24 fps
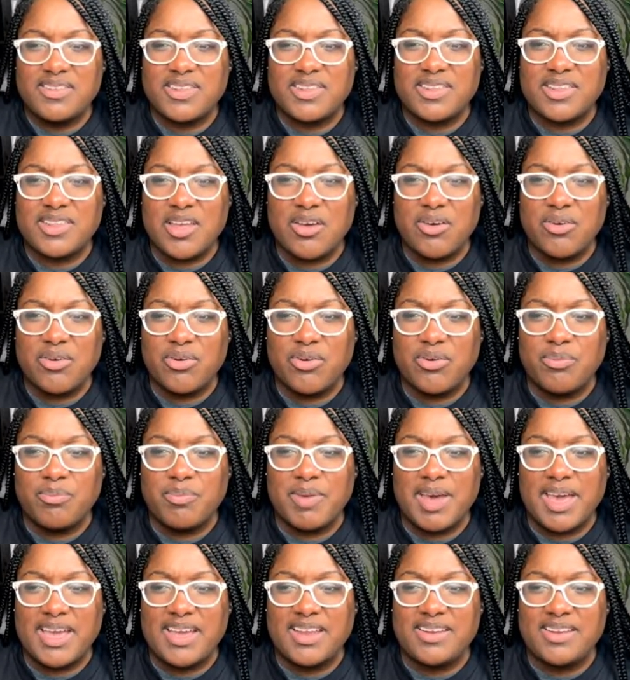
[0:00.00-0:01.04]
So
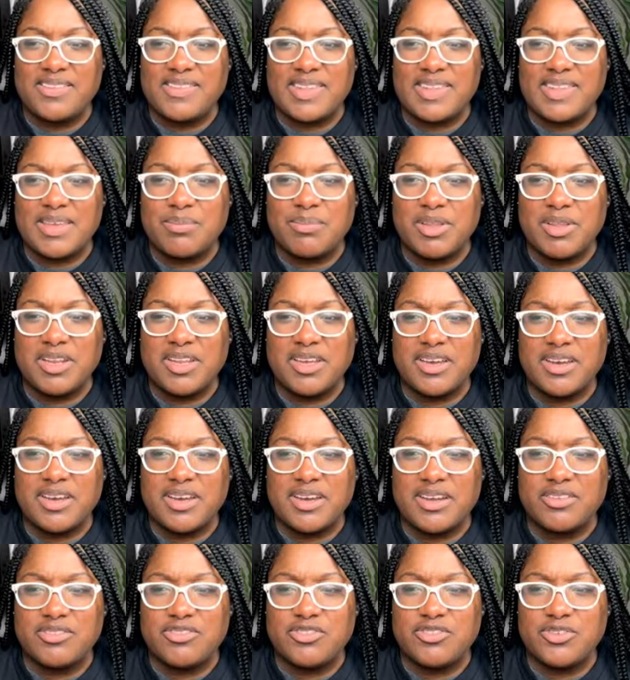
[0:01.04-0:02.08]
mine is
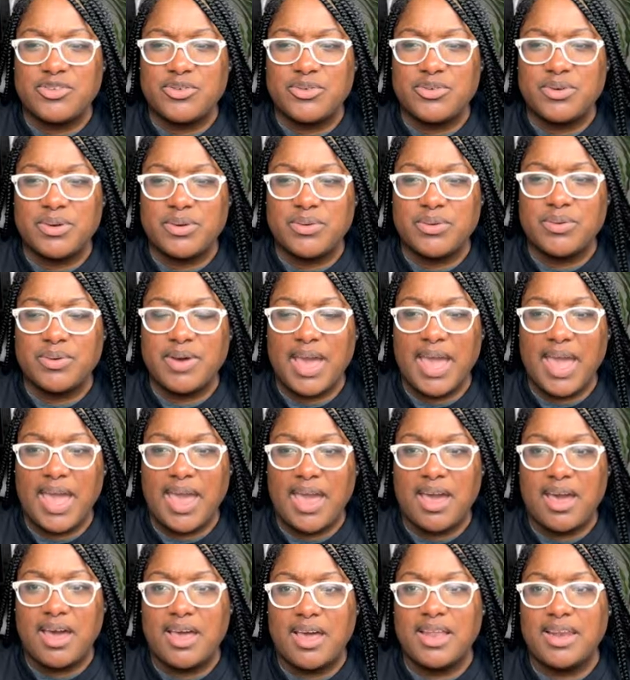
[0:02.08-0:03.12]
similar to
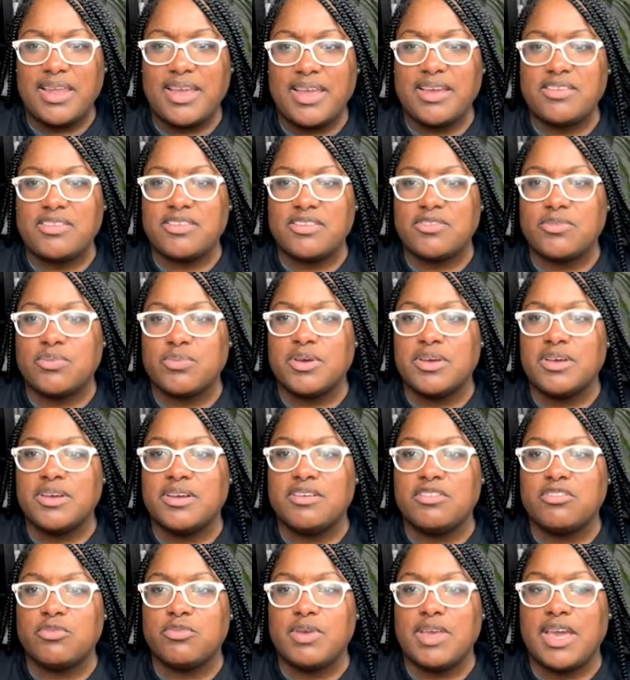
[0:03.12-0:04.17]
how Alexis
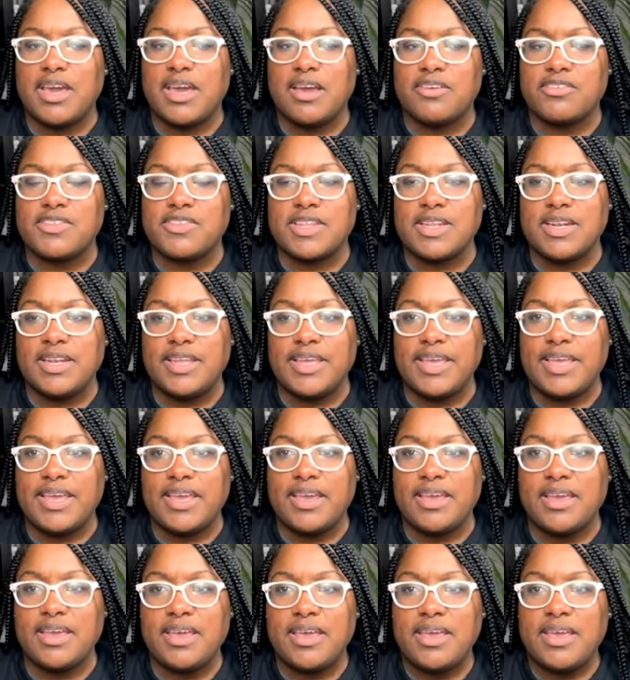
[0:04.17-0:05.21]
was. We got our
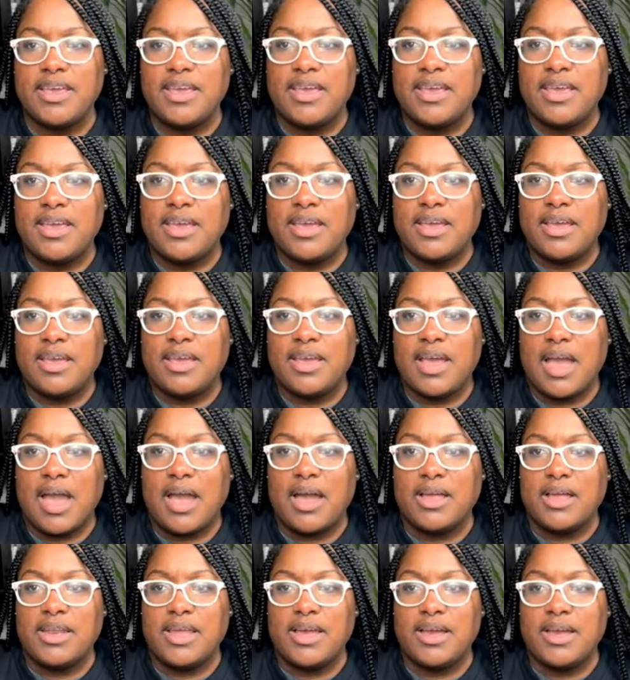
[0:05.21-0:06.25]
select,
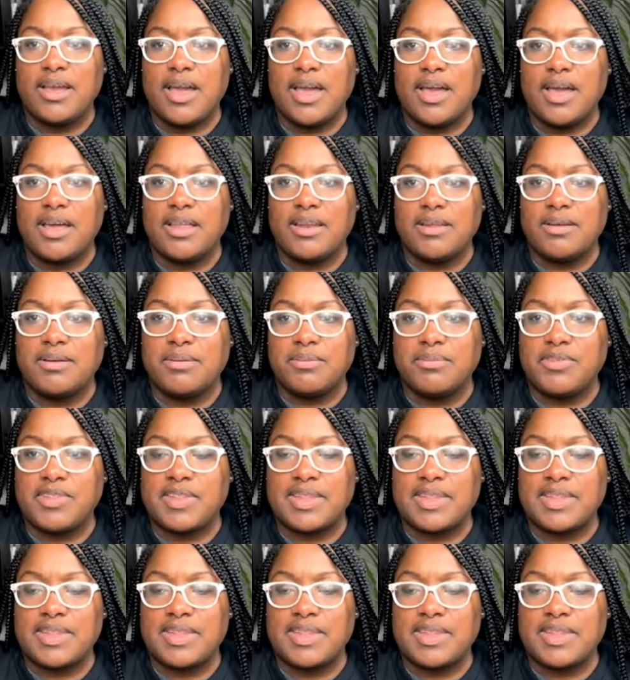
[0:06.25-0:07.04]
all our columns.